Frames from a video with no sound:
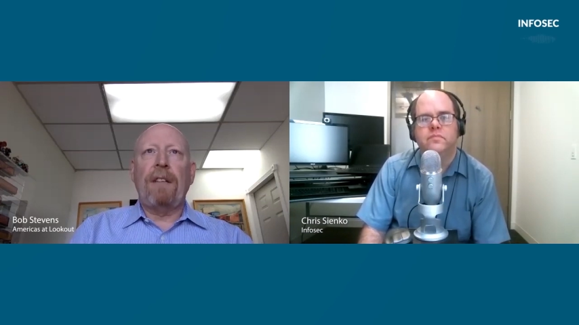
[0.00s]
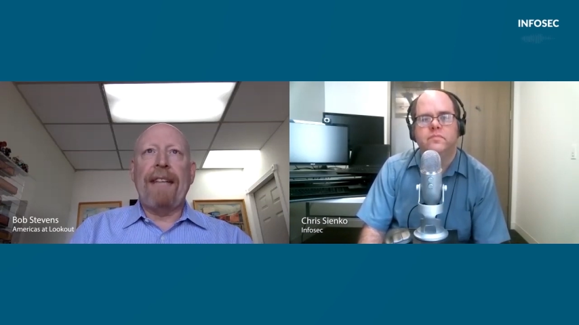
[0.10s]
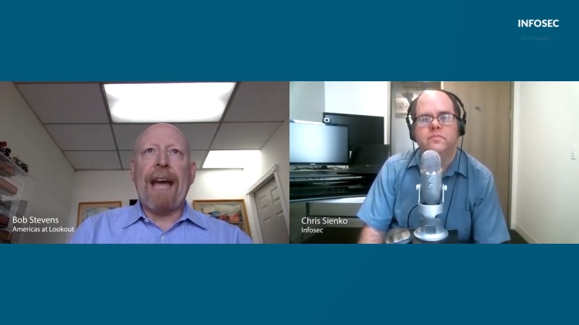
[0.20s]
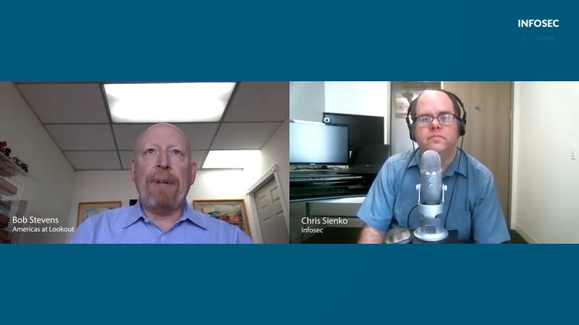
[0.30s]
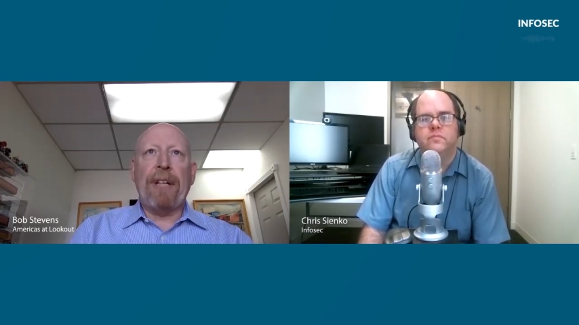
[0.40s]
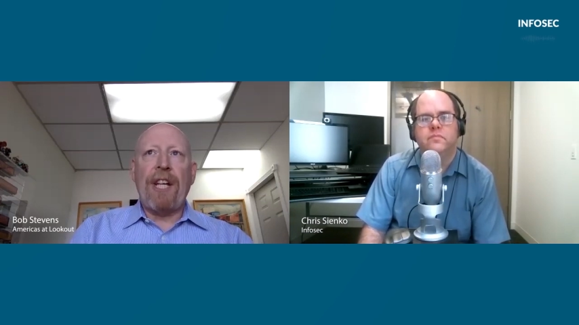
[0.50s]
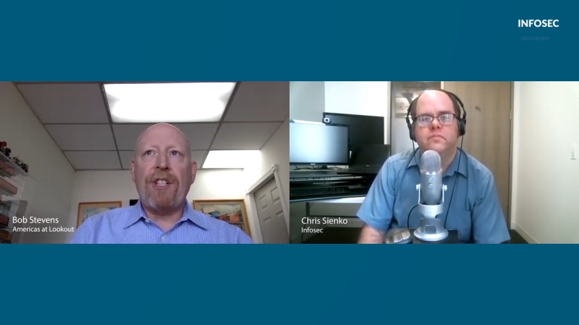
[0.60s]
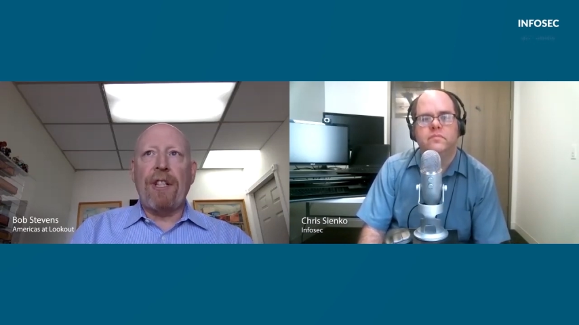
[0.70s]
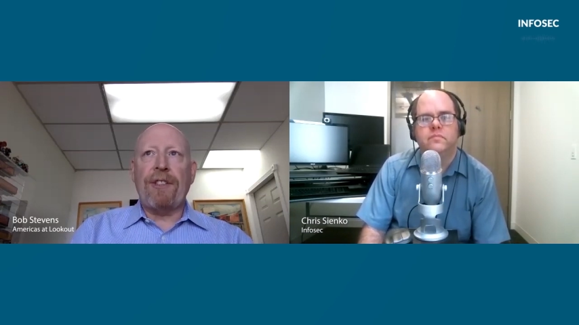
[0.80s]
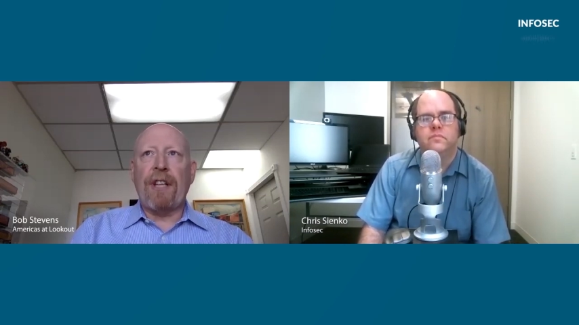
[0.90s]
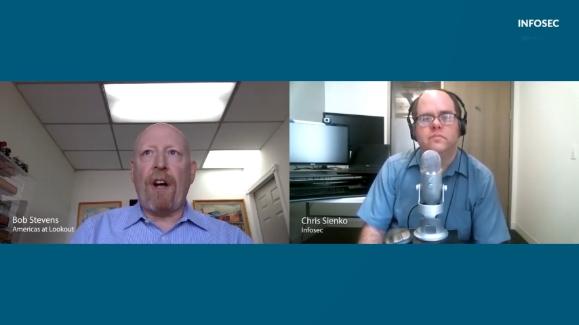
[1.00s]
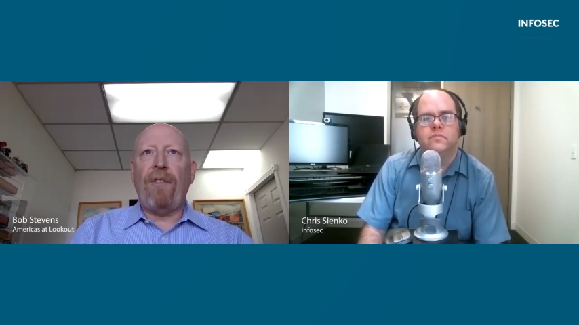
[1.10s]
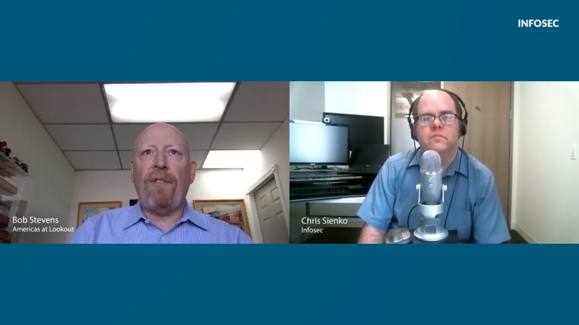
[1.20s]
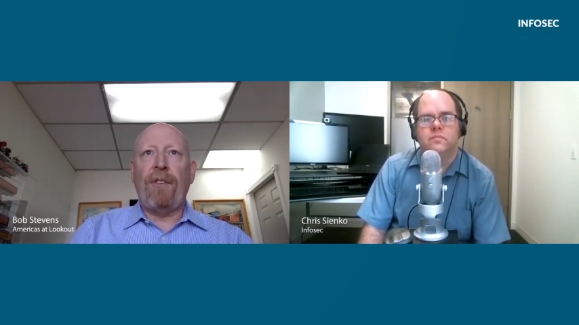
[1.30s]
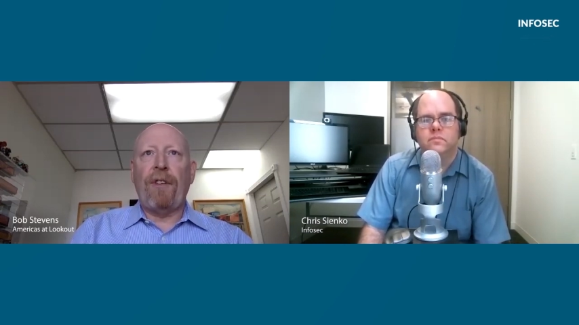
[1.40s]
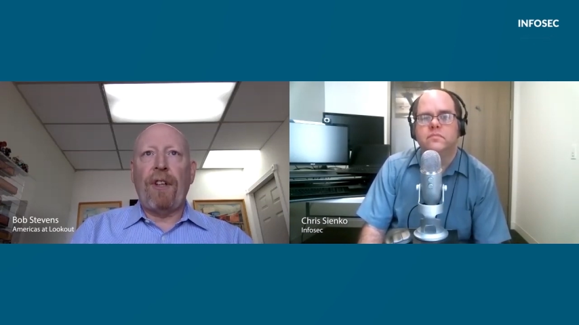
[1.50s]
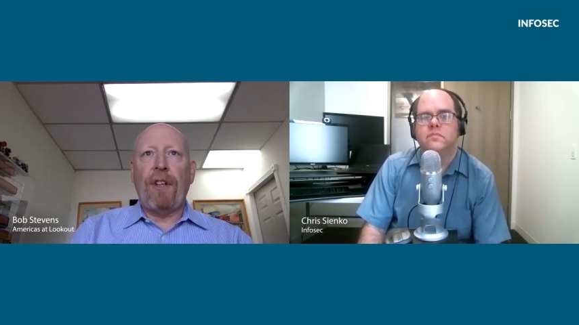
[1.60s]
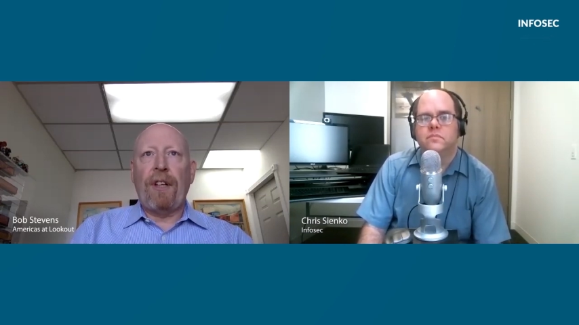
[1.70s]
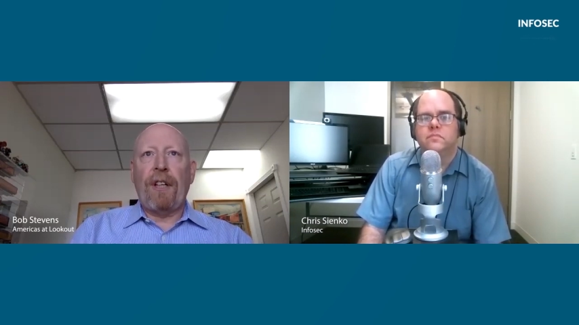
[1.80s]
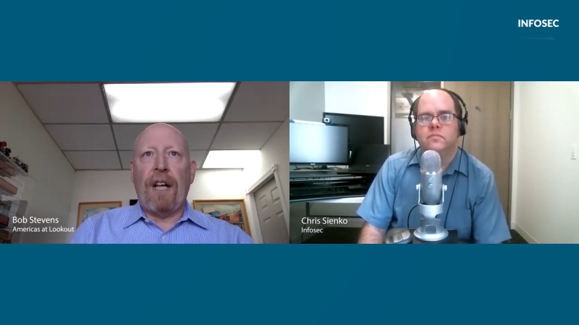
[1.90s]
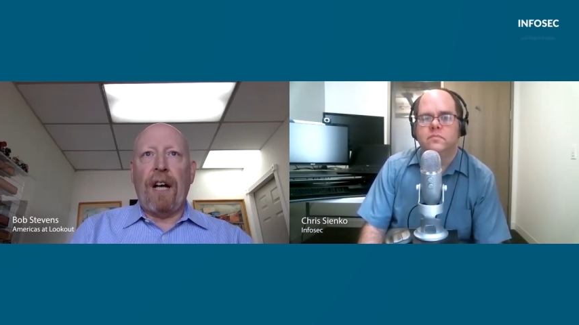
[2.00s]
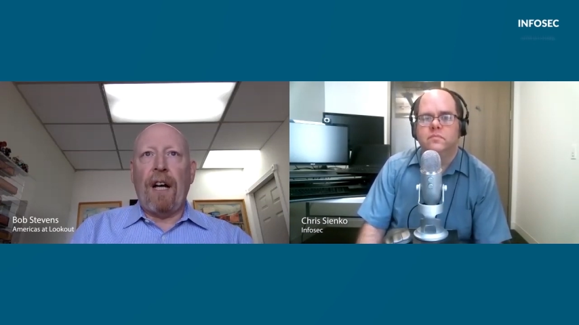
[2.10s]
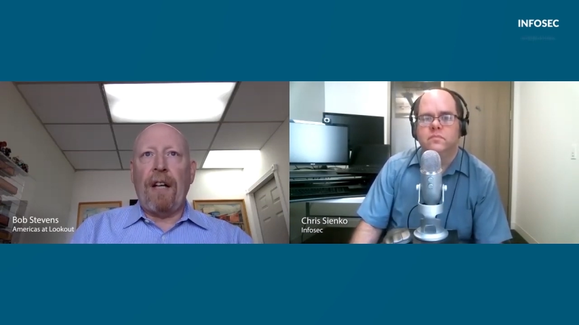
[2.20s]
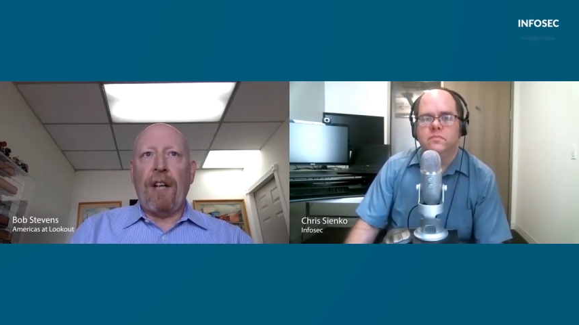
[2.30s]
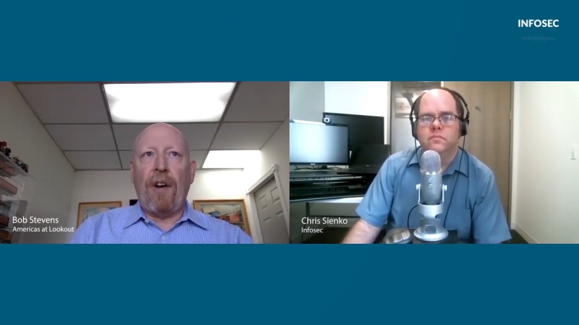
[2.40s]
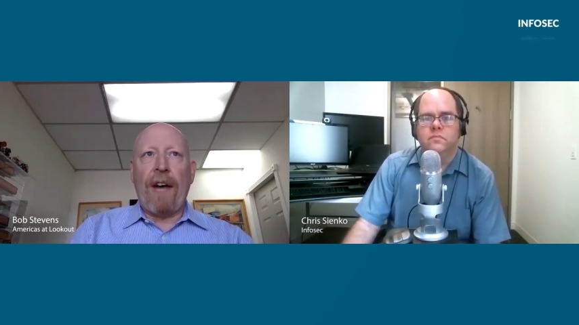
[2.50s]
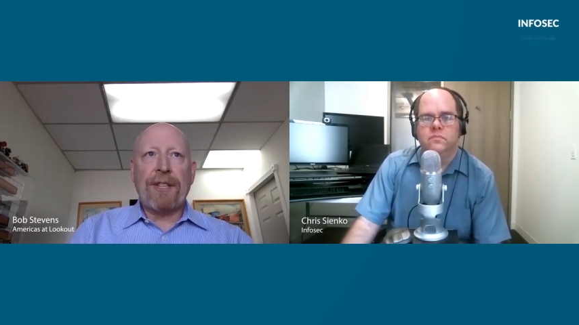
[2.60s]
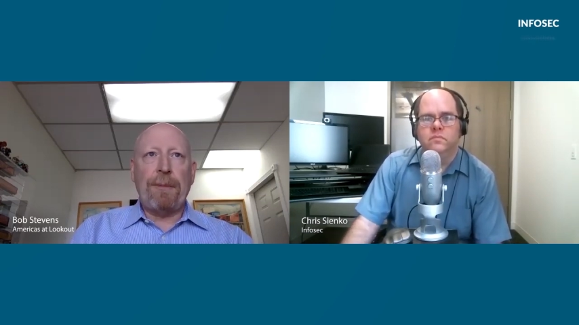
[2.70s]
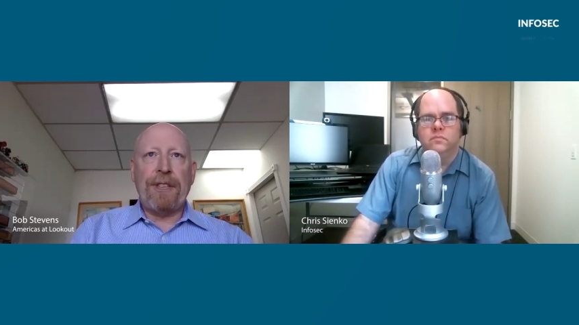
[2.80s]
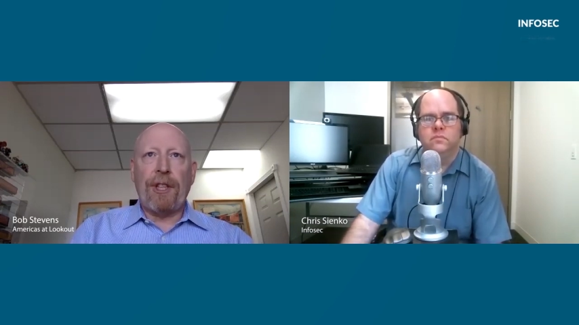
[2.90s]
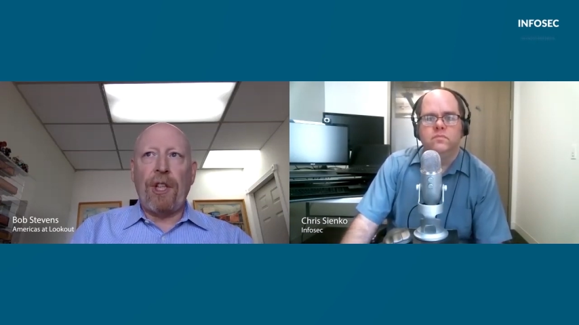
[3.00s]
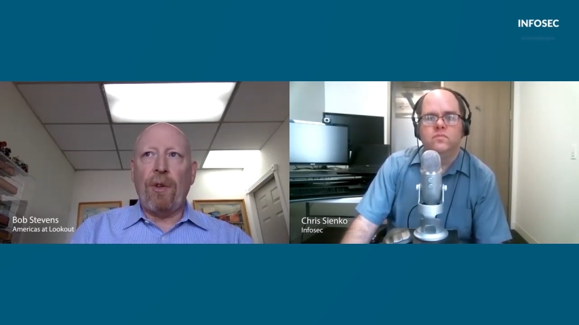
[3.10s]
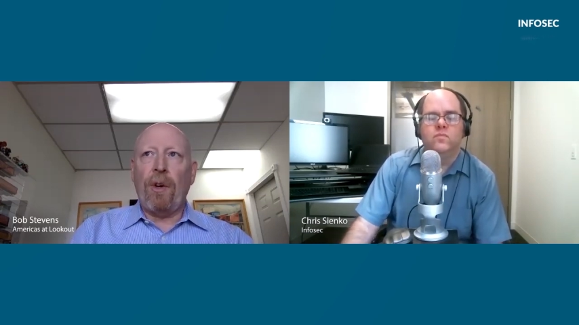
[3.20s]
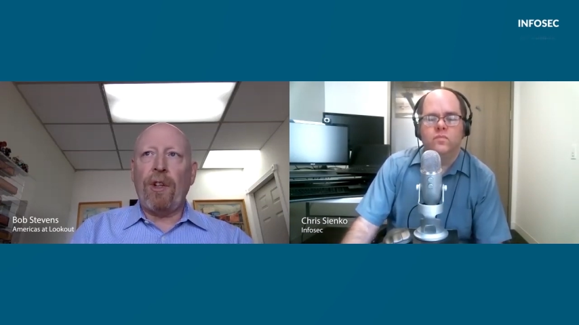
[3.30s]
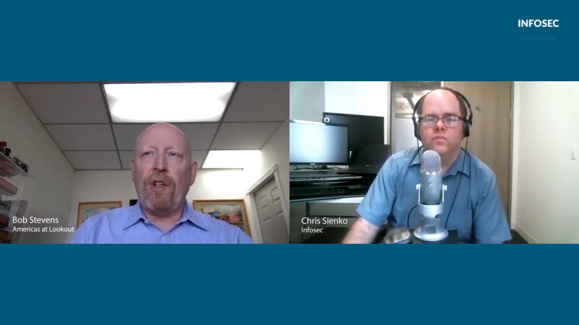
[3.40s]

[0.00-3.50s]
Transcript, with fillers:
Speaker 1: the application itself uh, you know, has to be secure.